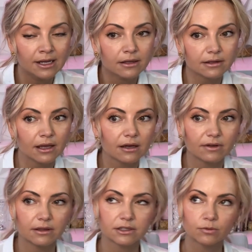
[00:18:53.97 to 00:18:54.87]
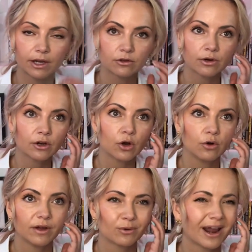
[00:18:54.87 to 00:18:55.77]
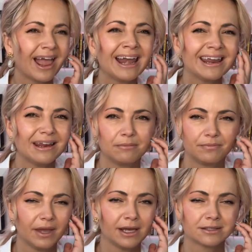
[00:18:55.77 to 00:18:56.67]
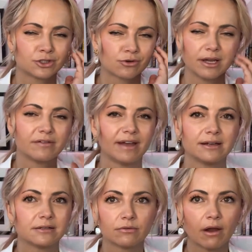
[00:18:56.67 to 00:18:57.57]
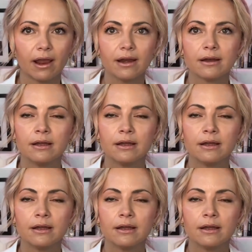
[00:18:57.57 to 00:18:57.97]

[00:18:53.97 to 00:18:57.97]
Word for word: Think of it this way. During COVID or any history event, right?